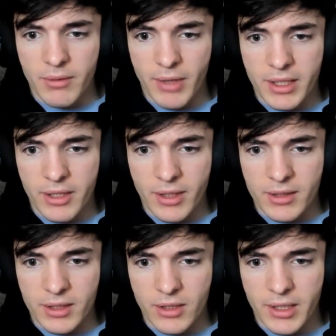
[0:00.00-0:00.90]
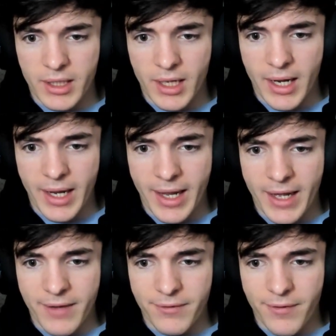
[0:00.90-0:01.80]
Right here, I click on it. I
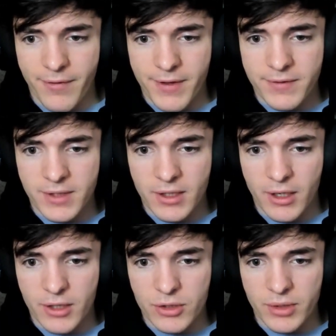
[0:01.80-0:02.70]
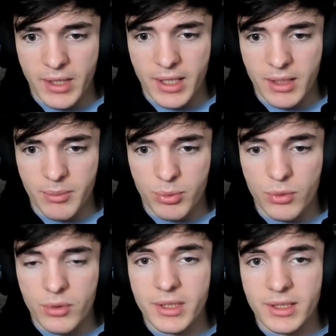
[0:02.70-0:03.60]
have 1,500 ADA
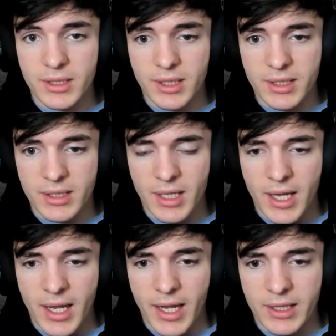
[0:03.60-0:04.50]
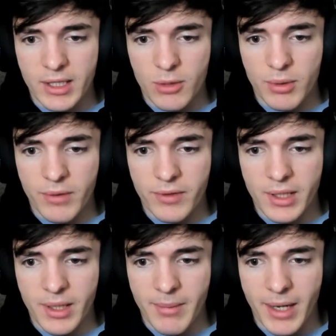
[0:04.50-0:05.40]
pooled into this, and the
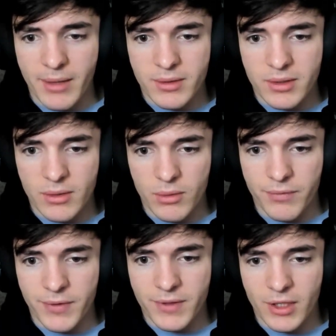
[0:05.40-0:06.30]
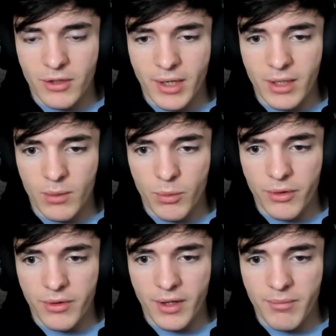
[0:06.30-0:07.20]
equivalent amount, or 1,500 ADA
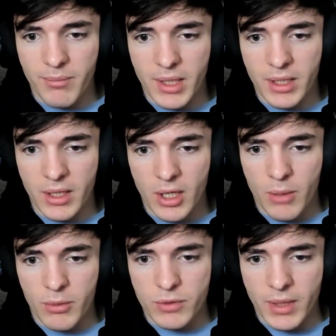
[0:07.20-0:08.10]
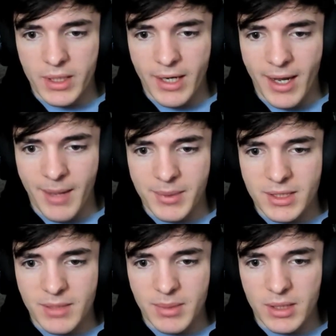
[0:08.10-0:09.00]
worth of Min, which right now
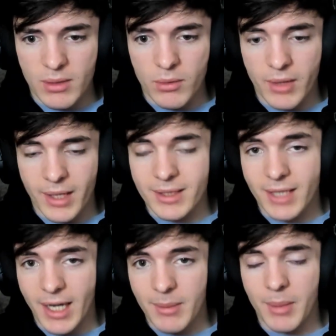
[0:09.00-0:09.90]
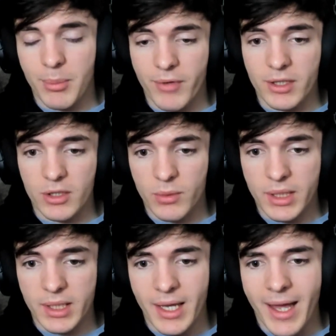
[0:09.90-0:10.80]
happens to be, or at the time I provided
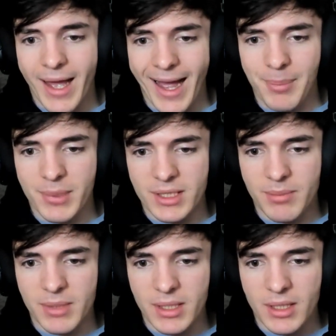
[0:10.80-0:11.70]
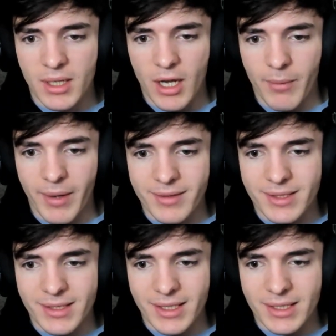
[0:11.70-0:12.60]
liquidity, happened to be around
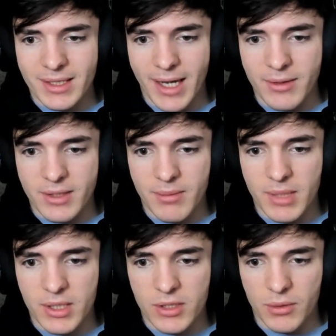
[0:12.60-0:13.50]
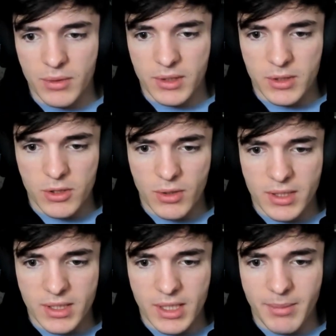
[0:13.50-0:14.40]
6,000 Min tokens. You
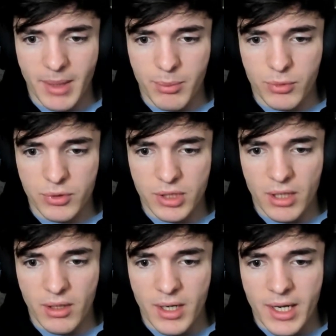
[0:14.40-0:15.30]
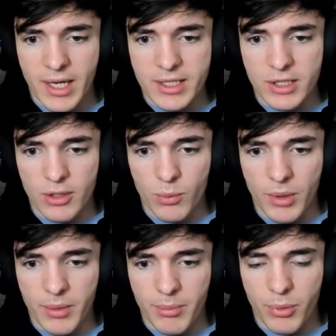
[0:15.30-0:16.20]
can see my pool share is
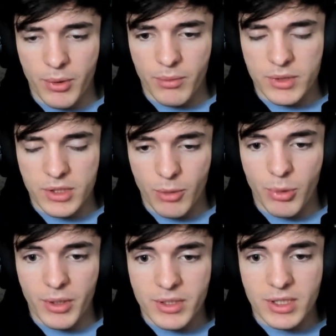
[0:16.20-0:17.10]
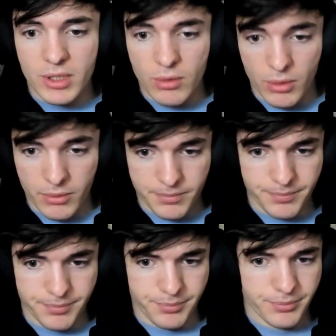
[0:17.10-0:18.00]

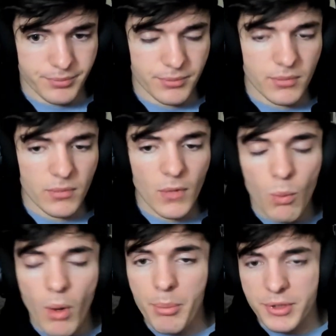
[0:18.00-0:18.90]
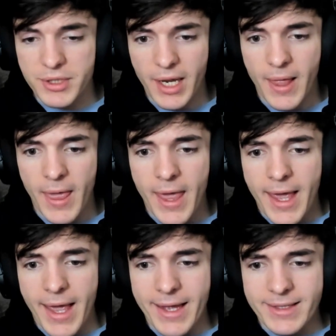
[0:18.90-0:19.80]
0.01%,
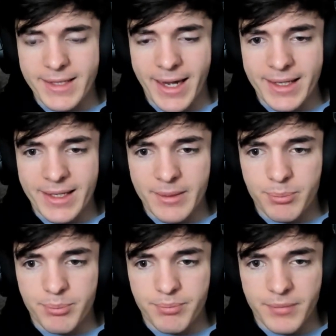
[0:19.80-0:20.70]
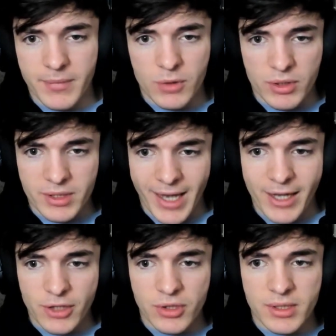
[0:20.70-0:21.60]
and any
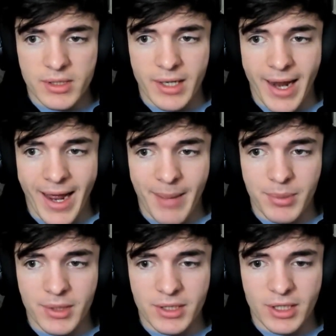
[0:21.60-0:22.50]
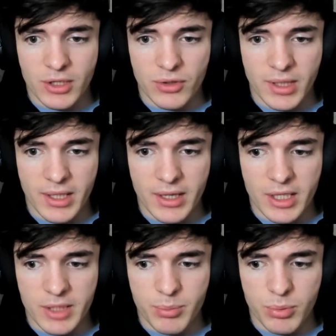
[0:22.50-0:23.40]
transactions that happen essentially in
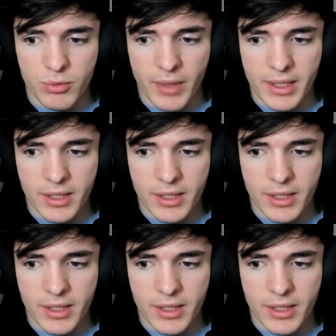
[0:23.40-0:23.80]
this pool right